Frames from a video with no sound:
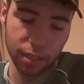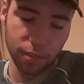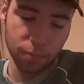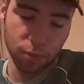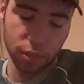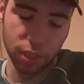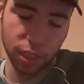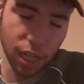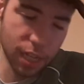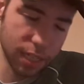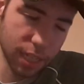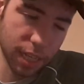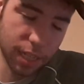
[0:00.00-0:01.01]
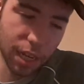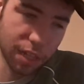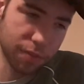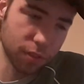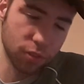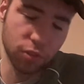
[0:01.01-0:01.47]
the one thing I say,
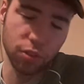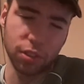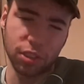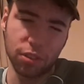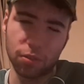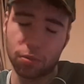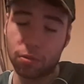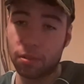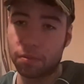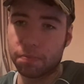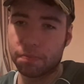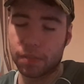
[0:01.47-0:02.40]
life is truly so cruel.